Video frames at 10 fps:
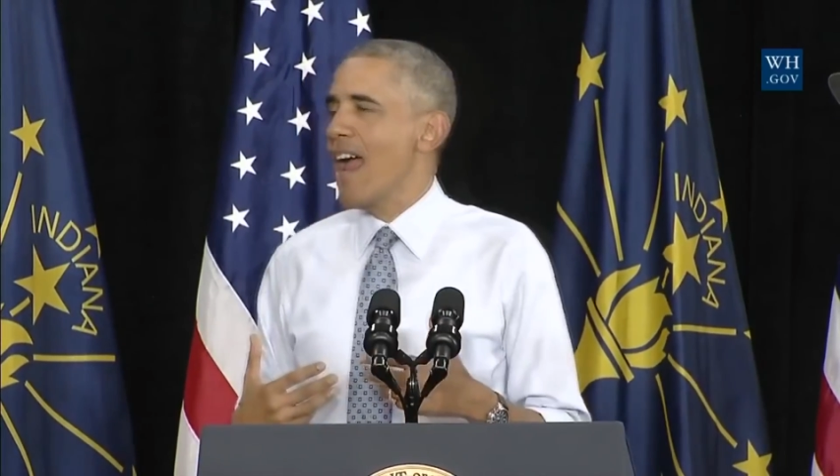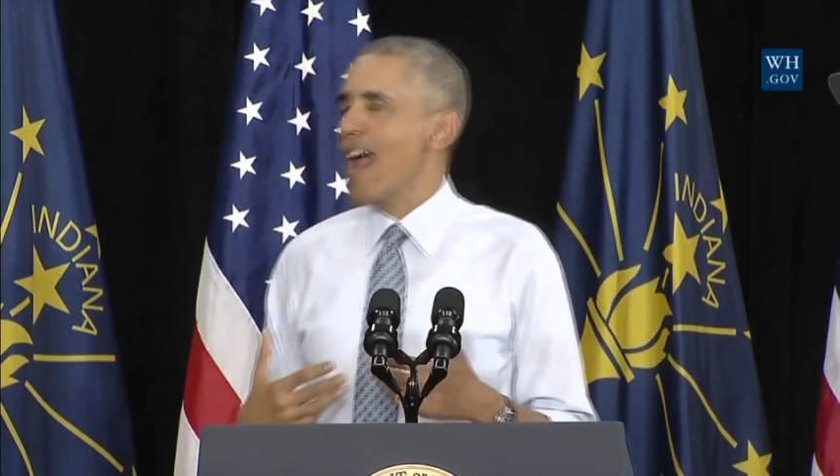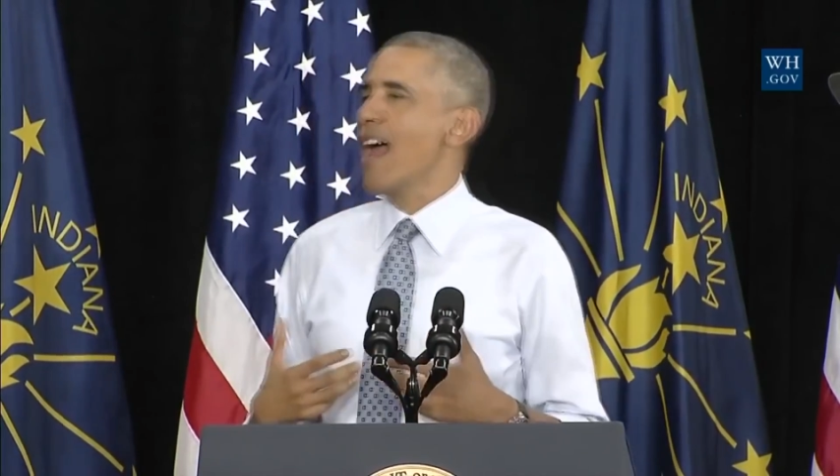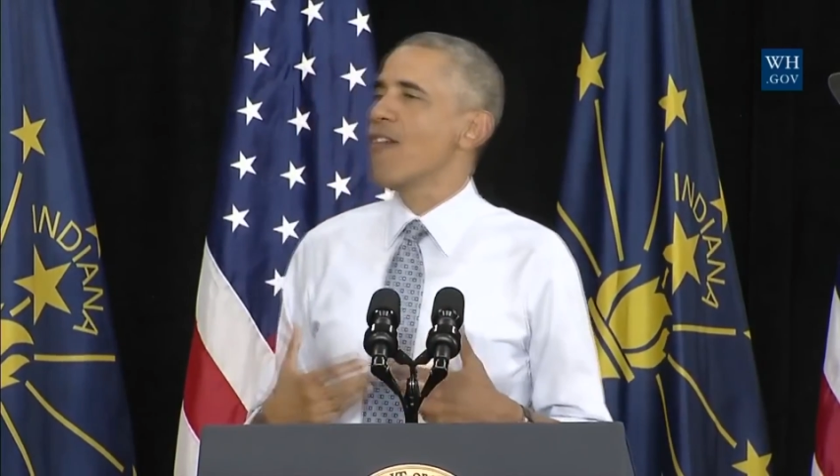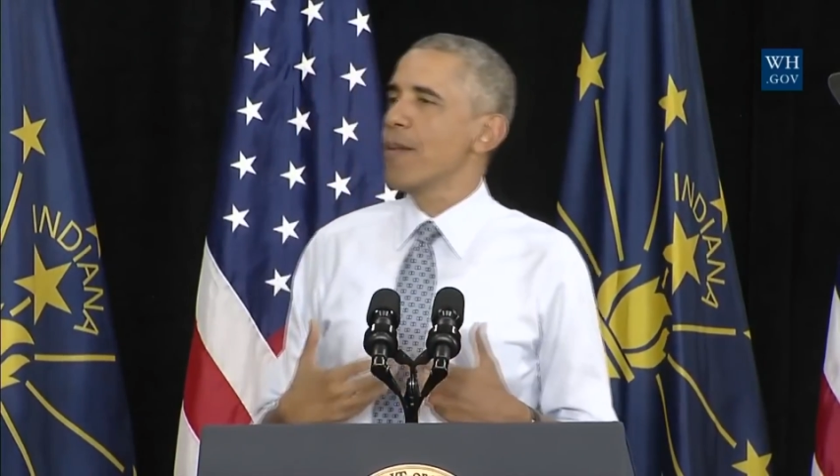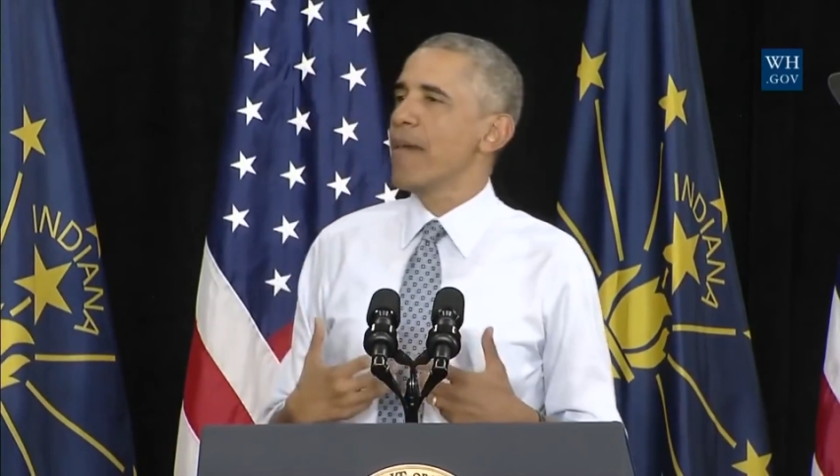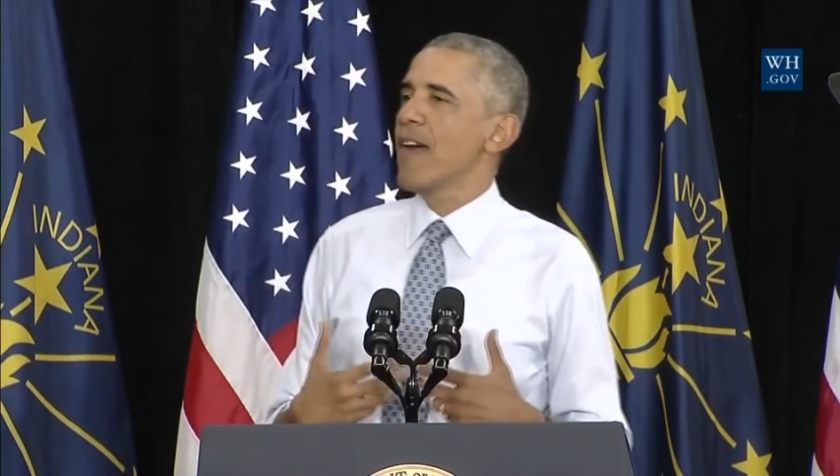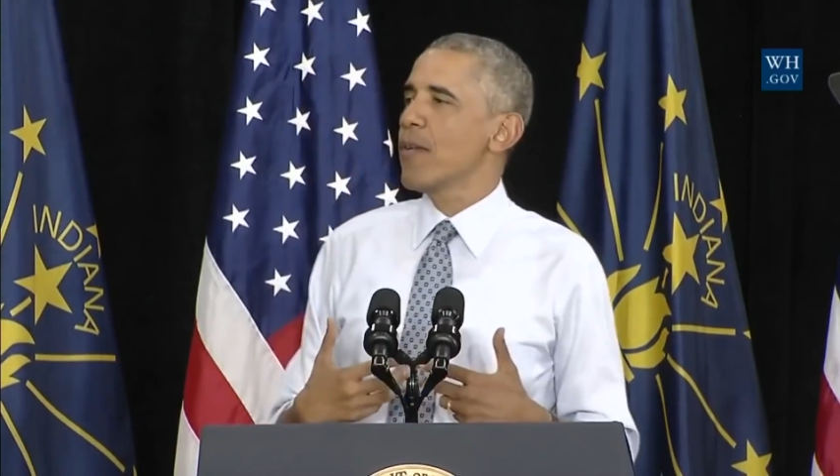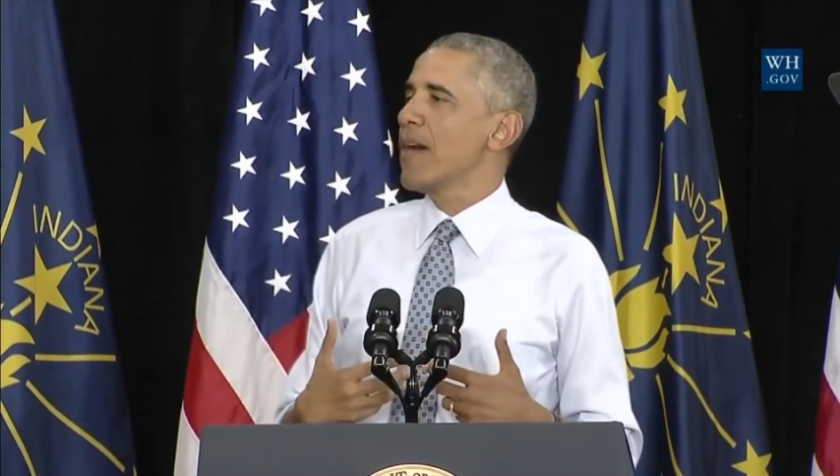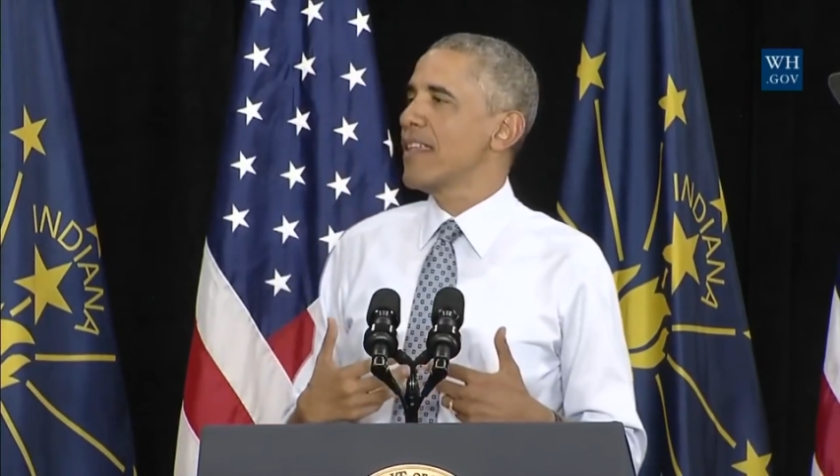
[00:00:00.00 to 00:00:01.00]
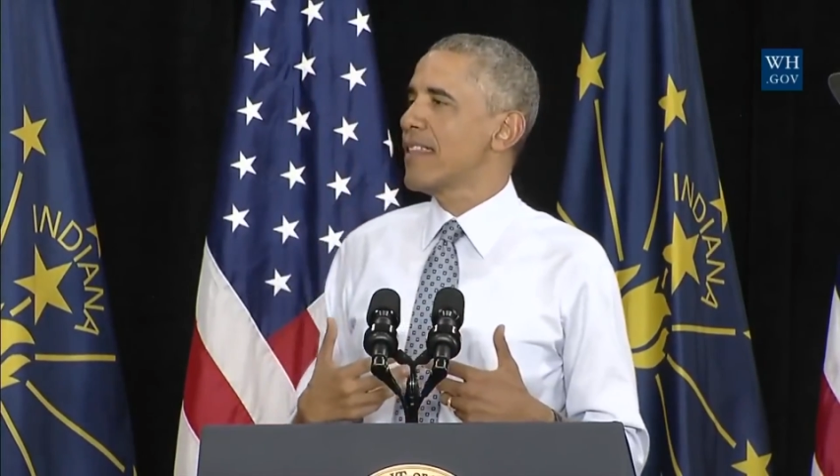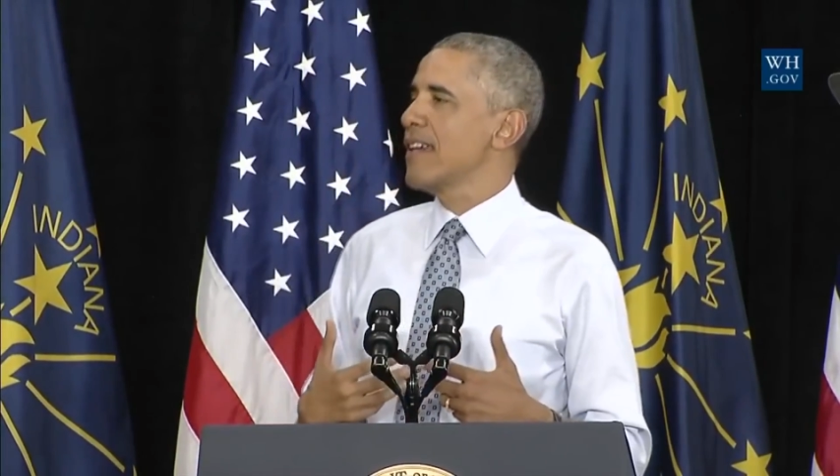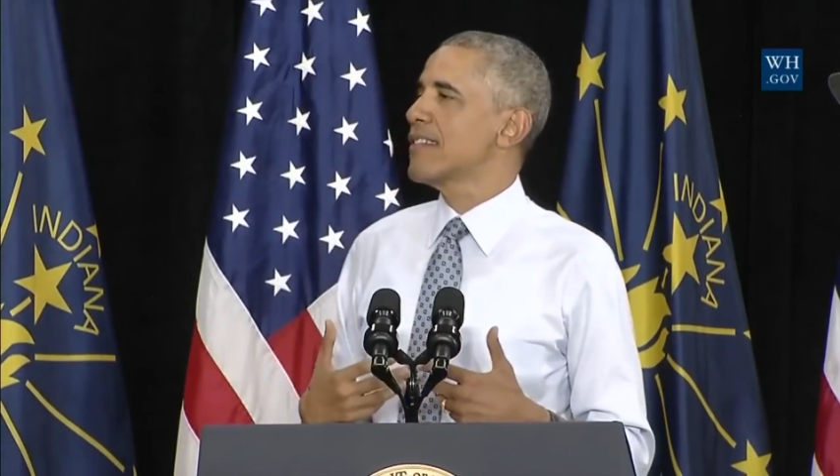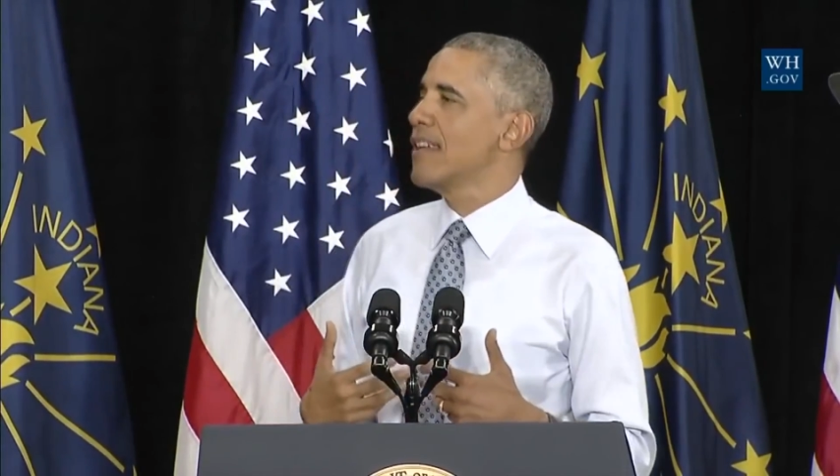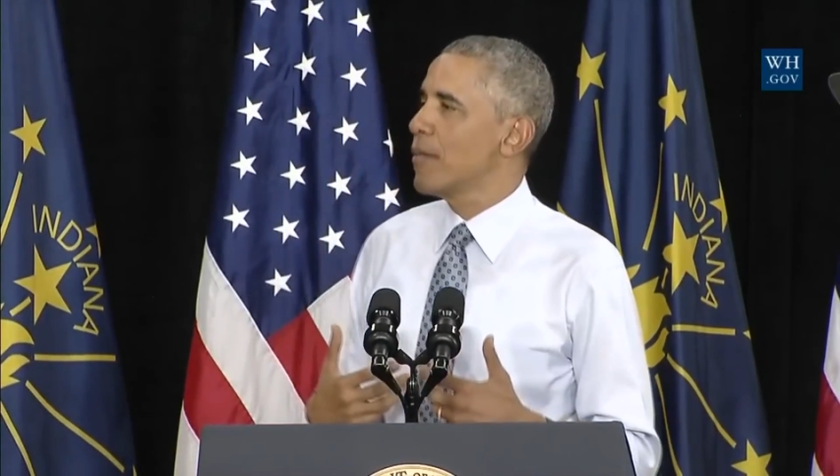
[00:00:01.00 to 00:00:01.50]
Everybody
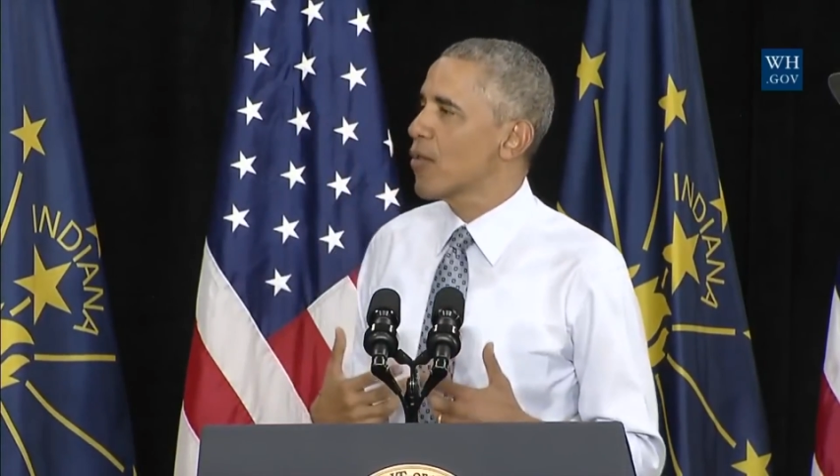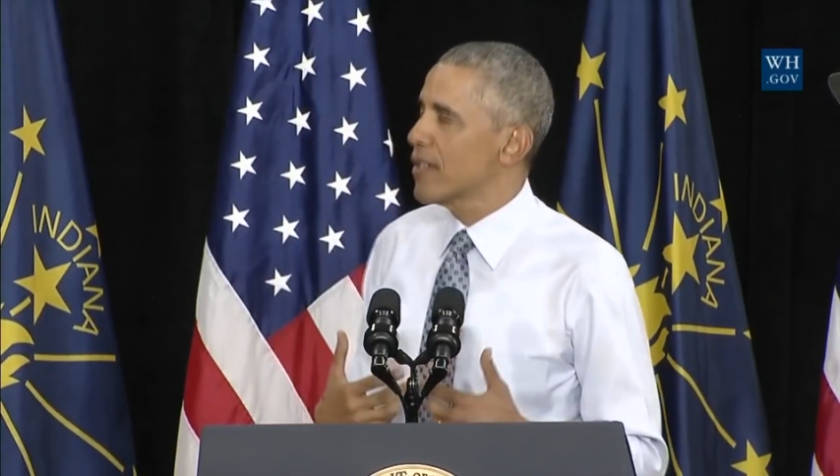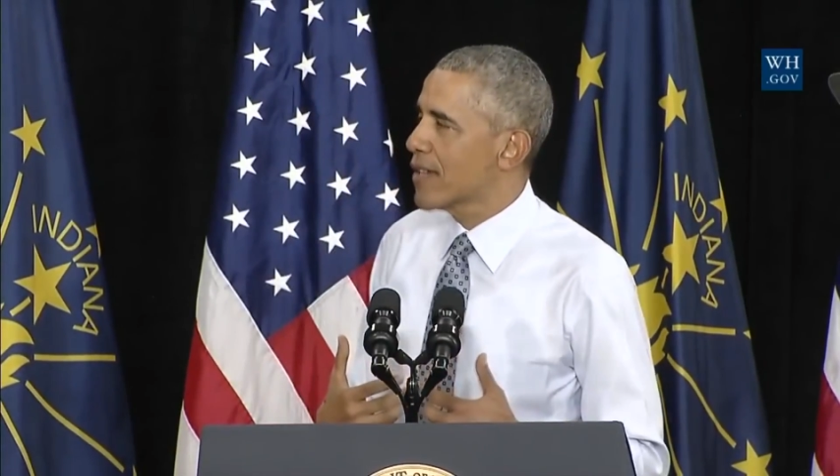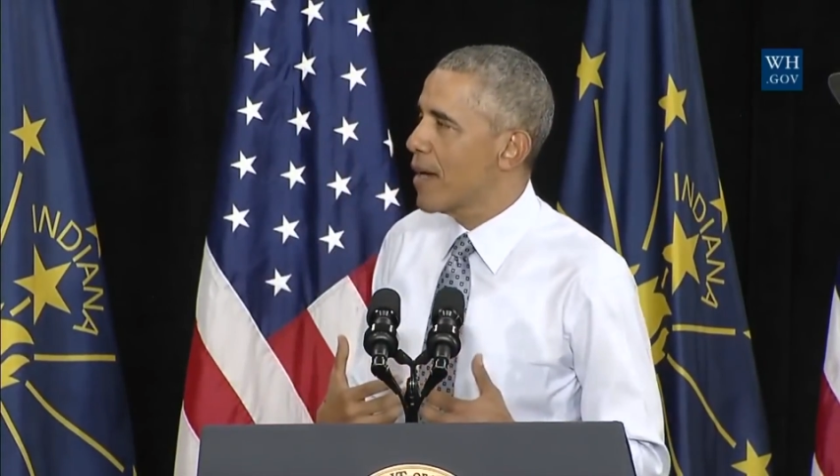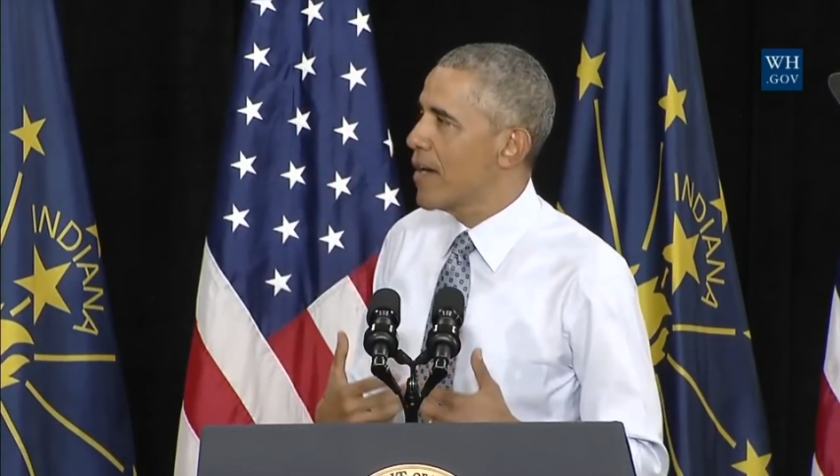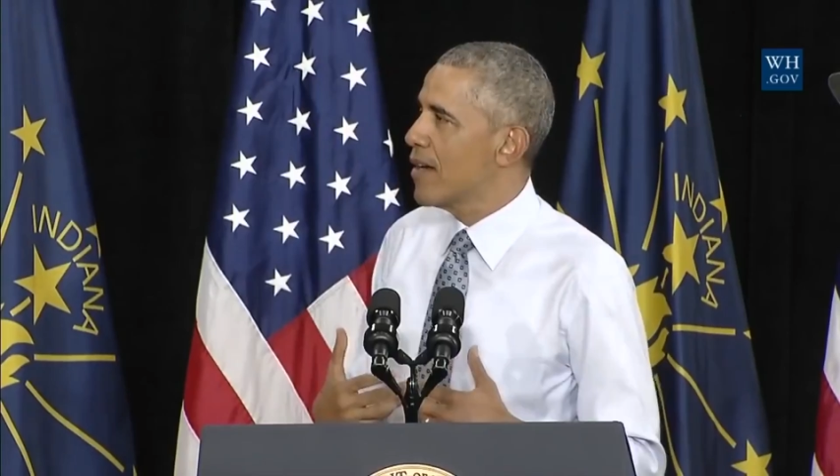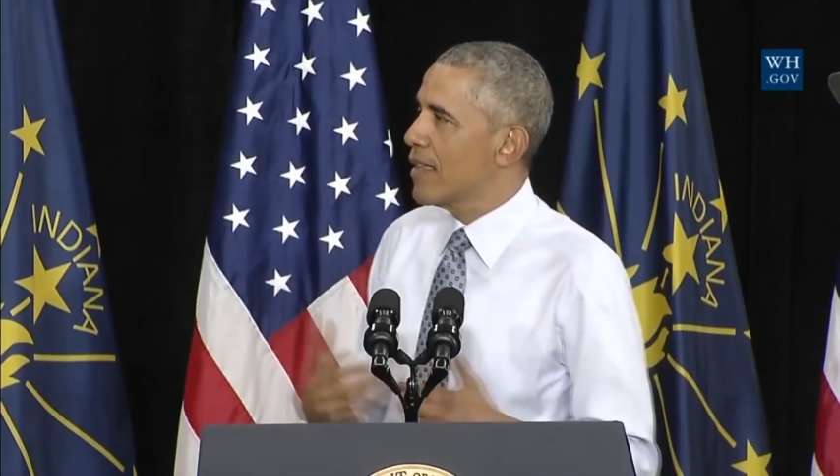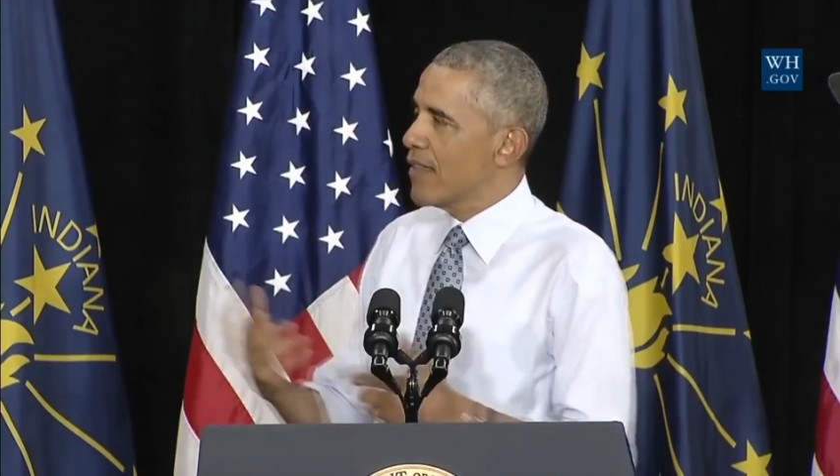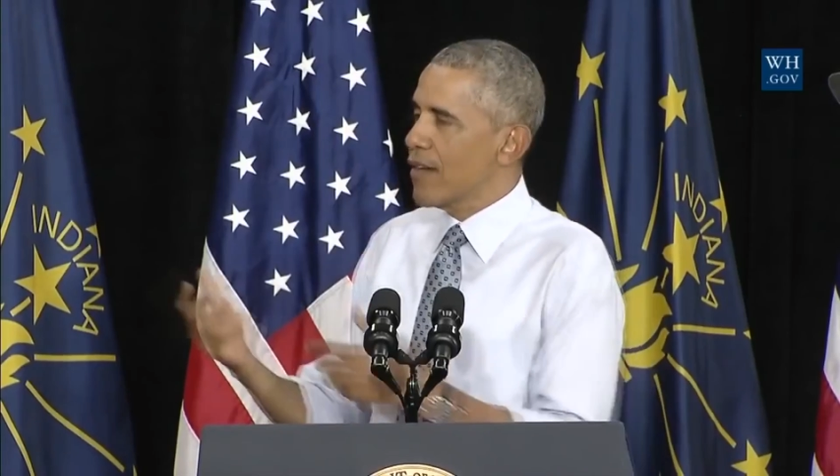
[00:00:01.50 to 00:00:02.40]
thinks that immigrants come here and then